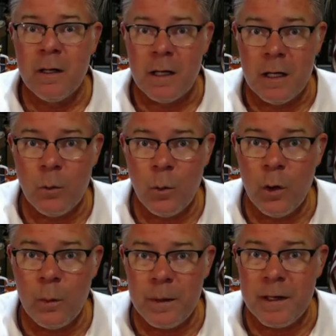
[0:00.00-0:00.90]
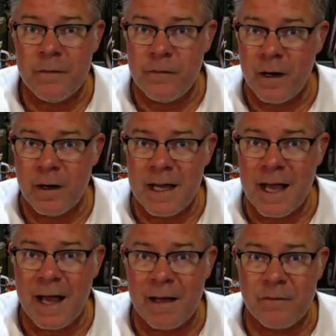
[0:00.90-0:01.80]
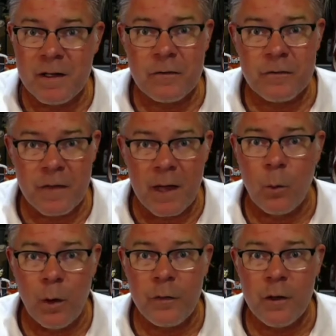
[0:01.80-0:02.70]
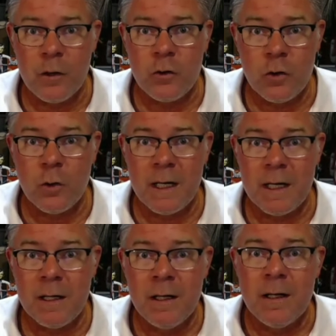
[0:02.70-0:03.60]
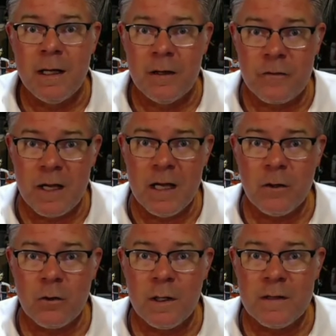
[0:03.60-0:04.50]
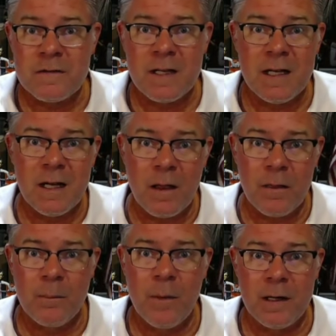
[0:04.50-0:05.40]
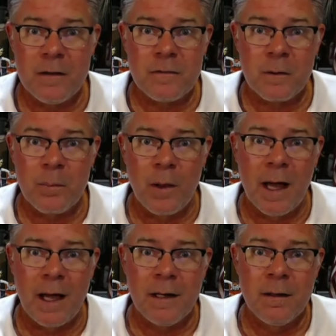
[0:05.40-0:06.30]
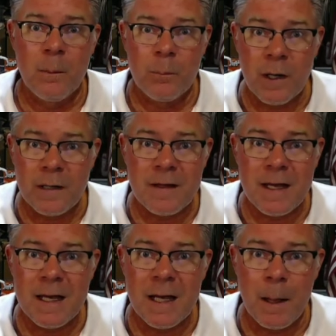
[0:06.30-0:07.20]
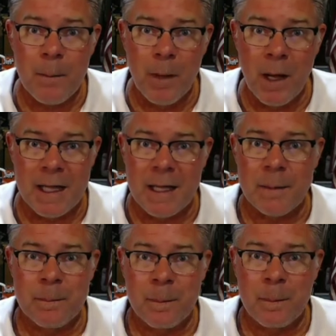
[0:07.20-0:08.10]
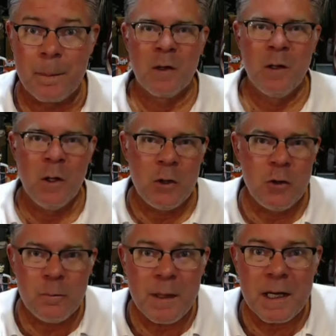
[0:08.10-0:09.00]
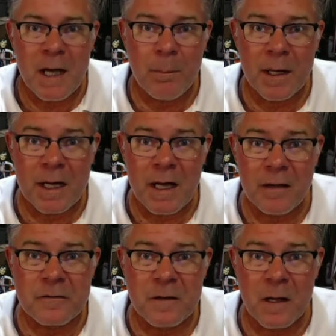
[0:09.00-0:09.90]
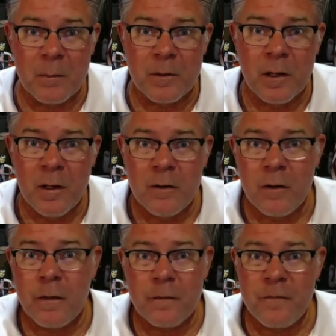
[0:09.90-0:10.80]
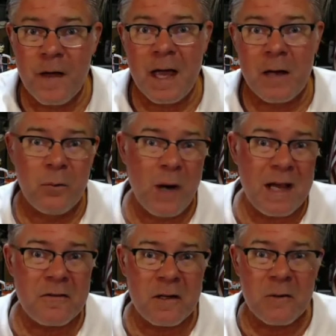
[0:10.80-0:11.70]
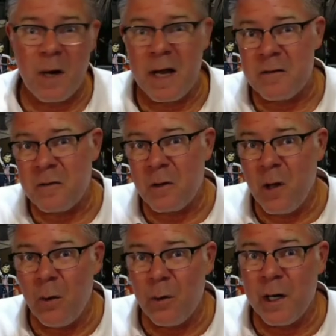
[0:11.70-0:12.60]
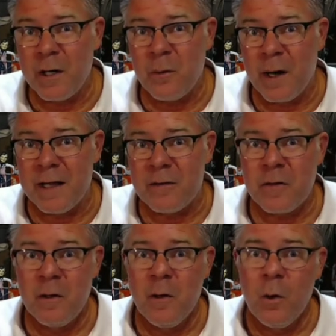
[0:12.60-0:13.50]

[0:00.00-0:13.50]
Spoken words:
it will be very obvious that what they're doing is increasing the money supply, printing money. You've become accustomed to the Fed raising rates, lowering rates.